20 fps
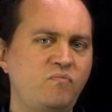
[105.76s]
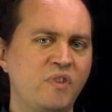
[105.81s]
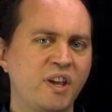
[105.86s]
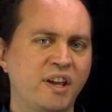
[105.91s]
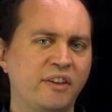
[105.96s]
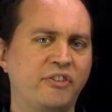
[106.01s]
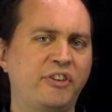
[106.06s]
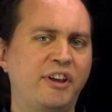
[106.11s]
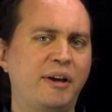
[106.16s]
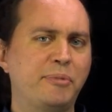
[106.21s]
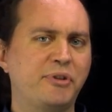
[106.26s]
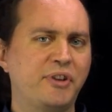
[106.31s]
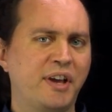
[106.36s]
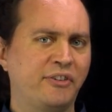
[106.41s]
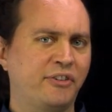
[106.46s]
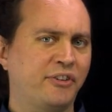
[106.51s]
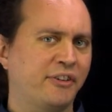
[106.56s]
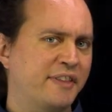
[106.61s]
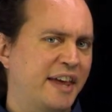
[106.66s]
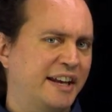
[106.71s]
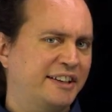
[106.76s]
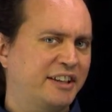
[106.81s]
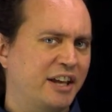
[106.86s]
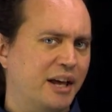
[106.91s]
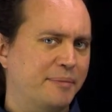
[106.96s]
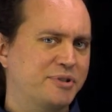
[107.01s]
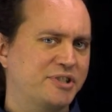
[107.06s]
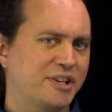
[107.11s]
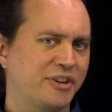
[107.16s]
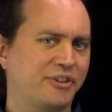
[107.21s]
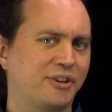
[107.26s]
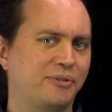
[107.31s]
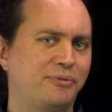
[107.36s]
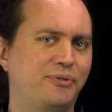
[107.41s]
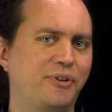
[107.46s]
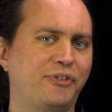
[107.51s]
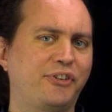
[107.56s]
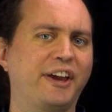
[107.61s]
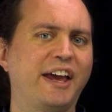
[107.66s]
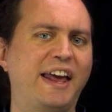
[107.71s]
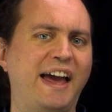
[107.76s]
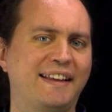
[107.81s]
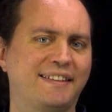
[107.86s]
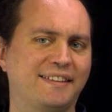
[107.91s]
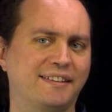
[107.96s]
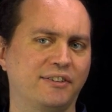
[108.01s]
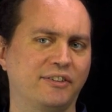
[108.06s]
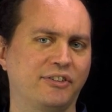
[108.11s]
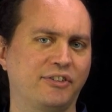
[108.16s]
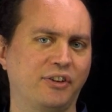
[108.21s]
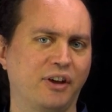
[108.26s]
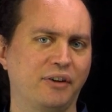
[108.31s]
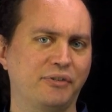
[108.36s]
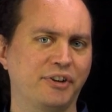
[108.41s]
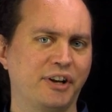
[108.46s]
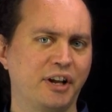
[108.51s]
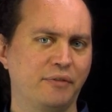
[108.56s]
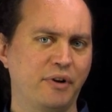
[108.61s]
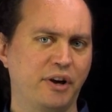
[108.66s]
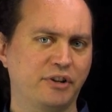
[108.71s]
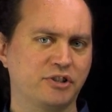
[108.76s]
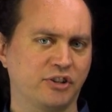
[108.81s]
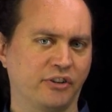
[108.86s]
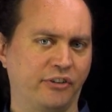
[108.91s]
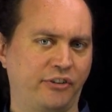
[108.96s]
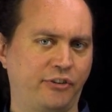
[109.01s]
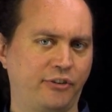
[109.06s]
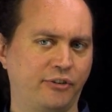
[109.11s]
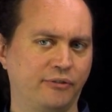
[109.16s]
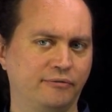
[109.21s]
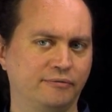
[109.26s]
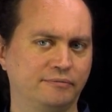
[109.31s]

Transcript: In some sense, that captures the physical essence of the divergence.